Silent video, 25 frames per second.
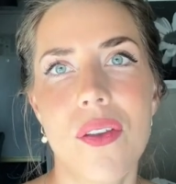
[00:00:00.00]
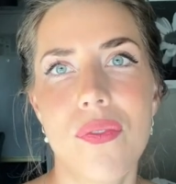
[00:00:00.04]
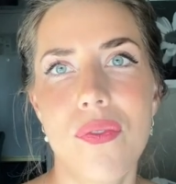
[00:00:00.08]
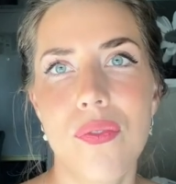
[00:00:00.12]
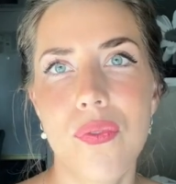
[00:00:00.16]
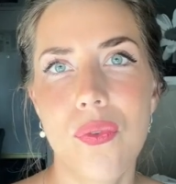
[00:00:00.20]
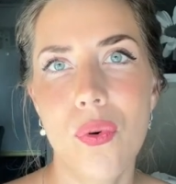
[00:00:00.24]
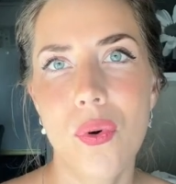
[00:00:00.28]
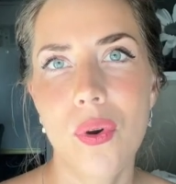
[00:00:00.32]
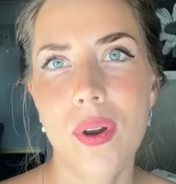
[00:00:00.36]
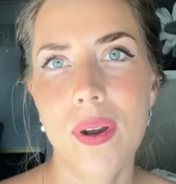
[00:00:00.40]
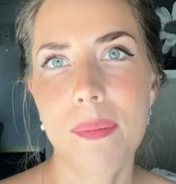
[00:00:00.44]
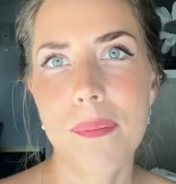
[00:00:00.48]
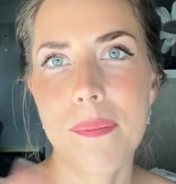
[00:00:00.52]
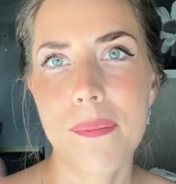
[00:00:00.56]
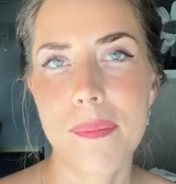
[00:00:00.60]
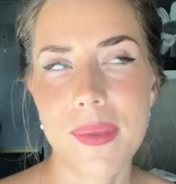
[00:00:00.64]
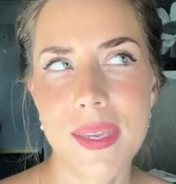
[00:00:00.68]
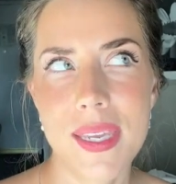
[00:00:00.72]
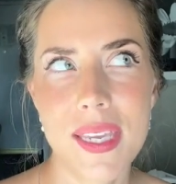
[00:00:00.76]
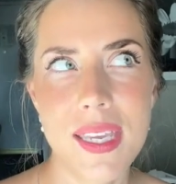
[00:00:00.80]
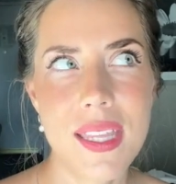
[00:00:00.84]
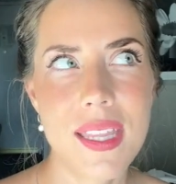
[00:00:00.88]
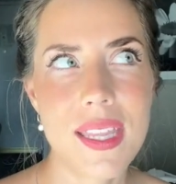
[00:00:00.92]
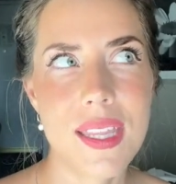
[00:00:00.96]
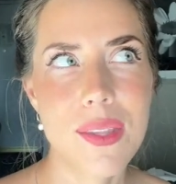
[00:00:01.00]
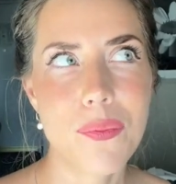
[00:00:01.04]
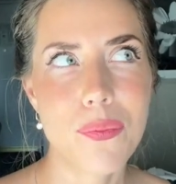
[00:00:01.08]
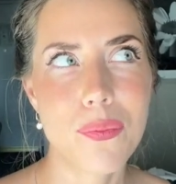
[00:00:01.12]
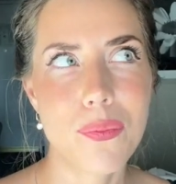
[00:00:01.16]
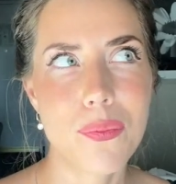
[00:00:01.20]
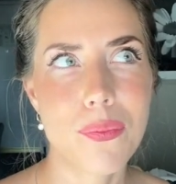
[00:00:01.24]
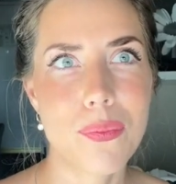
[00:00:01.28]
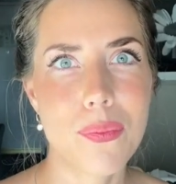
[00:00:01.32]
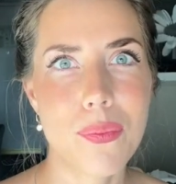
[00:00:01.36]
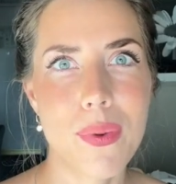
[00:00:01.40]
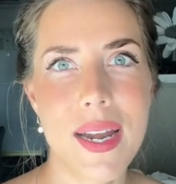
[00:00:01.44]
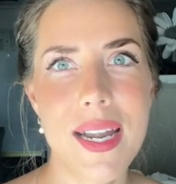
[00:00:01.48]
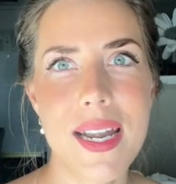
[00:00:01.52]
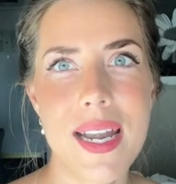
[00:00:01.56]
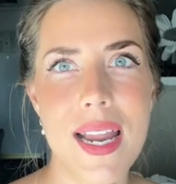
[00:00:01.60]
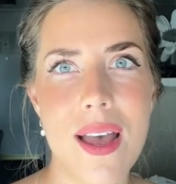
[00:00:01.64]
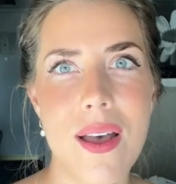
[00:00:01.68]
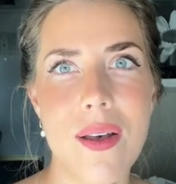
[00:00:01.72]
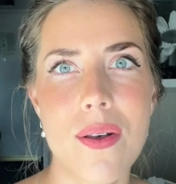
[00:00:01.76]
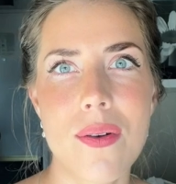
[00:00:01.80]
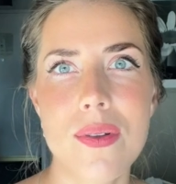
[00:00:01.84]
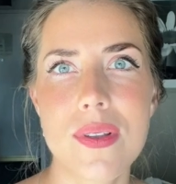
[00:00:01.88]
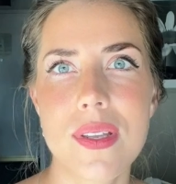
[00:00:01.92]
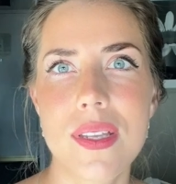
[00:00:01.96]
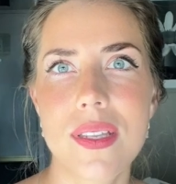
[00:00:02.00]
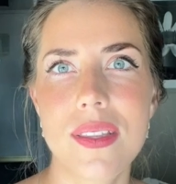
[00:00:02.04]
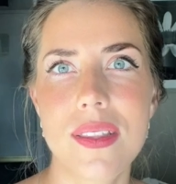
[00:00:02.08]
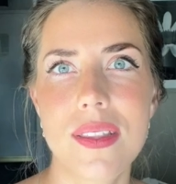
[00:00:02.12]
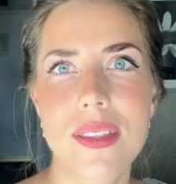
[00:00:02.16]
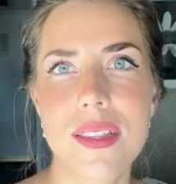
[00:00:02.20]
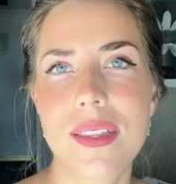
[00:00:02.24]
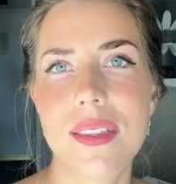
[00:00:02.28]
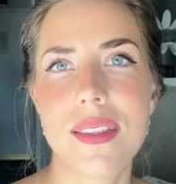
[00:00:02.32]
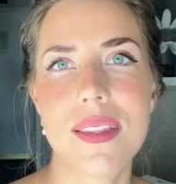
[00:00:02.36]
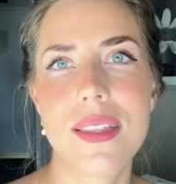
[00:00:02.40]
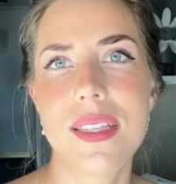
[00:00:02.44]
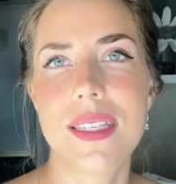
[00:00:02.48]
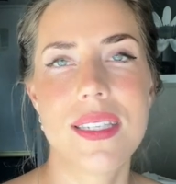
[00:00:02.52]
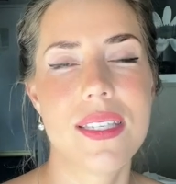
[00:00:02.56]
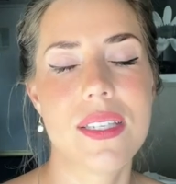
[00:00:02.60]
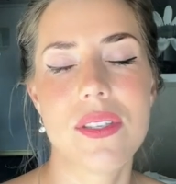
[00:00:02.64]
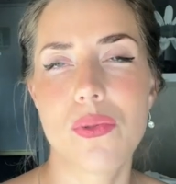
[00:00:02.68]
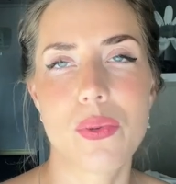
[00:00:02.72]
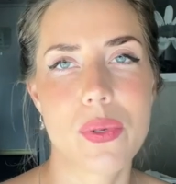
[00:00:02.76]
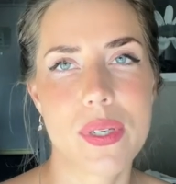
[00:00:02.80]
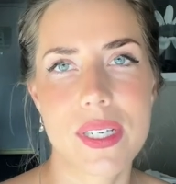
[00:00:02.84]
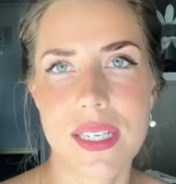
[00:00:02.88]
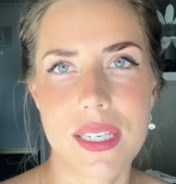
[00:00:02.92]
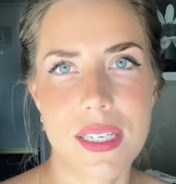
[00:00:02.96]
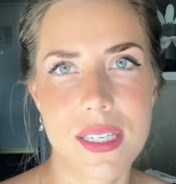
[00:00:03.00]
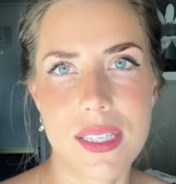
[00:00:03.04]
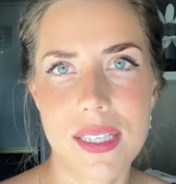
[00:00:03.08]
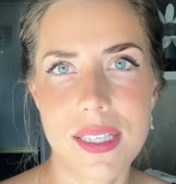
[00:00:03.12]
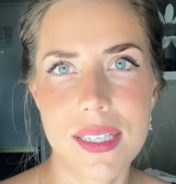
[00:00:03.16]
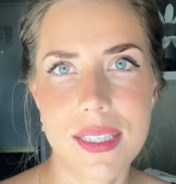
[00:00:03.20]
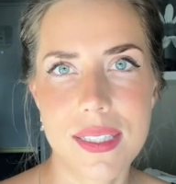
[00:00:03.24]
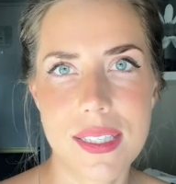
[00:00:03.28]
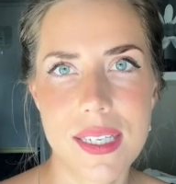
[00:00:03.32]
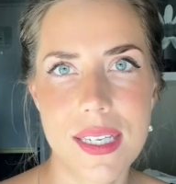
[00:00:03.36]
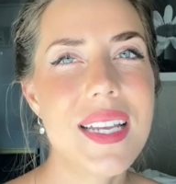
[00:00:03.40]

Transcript: For me right now, this is ridiculous.